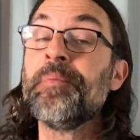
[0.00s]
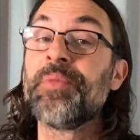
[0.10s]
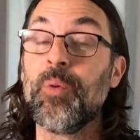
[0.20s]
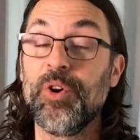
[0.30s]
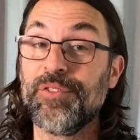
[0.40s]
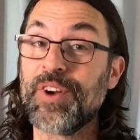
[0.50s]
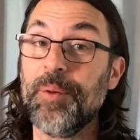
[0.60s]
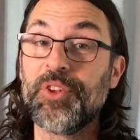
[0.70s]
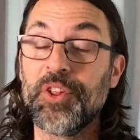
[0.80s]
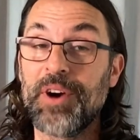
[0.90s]
Well, you've
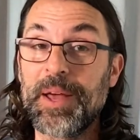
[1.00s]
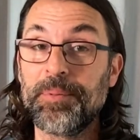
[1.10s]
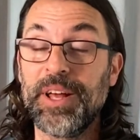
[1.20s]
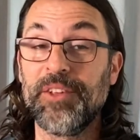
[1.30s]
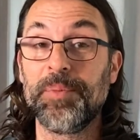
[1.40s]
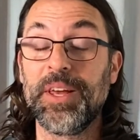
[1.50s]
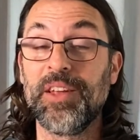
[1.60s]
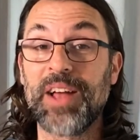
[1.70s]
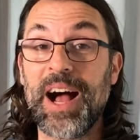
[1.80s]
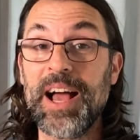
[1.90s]
come to the right place
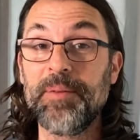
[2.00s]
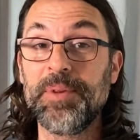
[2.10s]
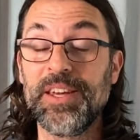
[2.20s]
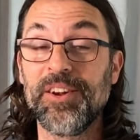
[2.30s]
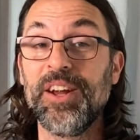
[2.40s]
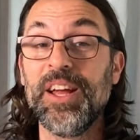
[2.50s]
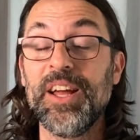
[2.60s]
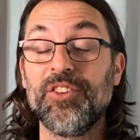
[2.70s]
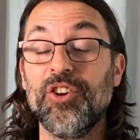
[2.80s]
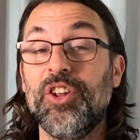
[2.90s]
because I'm here
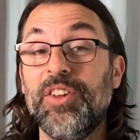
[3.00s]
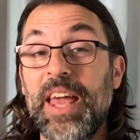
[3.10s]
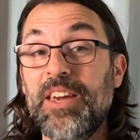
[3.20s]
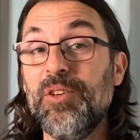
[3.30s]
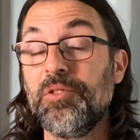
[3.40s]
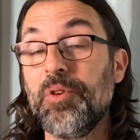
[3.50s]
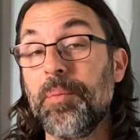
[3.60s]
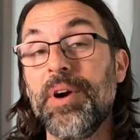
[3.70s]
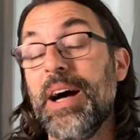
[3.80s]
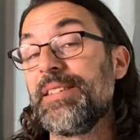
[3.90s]
to take you through a
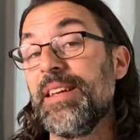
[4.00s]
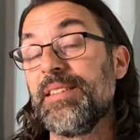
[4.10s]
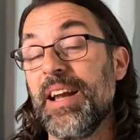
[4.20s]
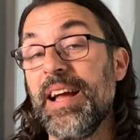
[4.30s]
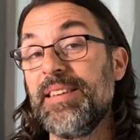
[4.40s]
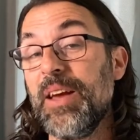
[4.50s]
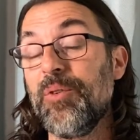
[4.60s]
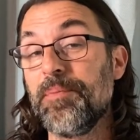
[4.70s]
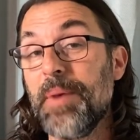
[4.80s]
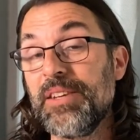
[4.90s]
process that I take
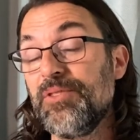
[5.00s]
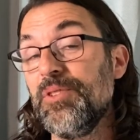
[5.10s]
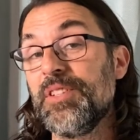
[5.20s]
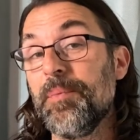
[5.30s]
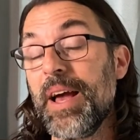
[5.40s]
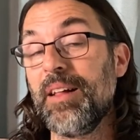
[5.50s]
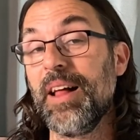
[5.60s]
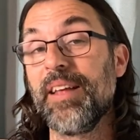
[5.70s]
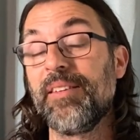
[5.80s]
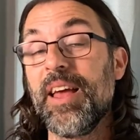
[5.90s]
with my students in my
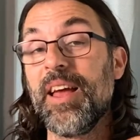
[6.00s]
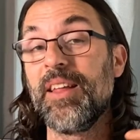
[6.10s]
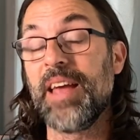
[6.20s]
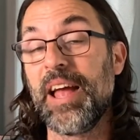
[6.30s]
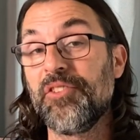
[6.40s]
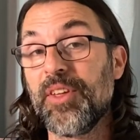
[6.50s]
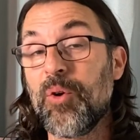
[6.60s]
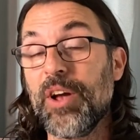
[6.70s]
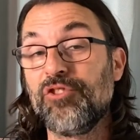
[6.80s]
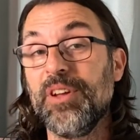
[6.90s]
class to answer the
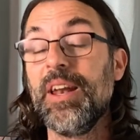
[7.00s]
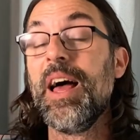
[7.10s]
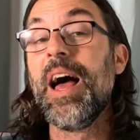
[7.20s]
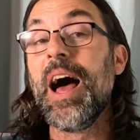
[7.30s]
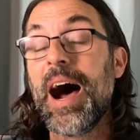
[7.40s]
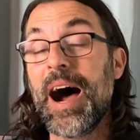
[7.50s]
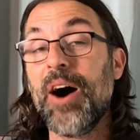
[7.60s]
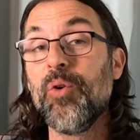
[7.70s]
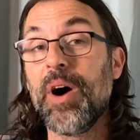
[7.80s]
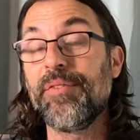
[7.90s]
question, how
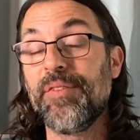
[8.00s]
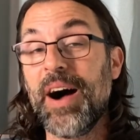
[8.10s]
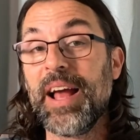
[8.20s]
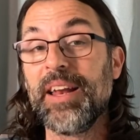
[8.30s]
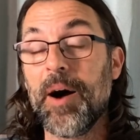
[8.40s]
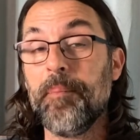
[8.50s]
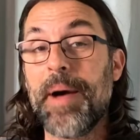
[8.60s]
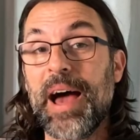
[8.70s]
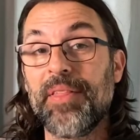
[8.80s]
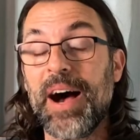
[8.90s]
do I find a
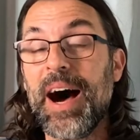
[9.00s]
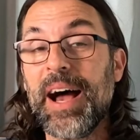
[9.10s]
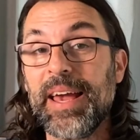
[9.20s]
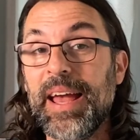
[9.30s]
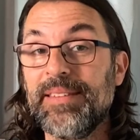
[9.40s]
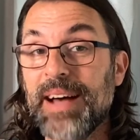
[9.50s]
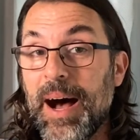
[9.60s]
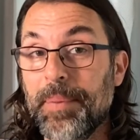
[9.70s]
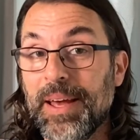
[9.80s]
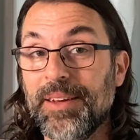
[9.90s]
Math IA
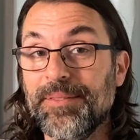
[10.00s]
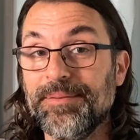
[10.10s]
topic?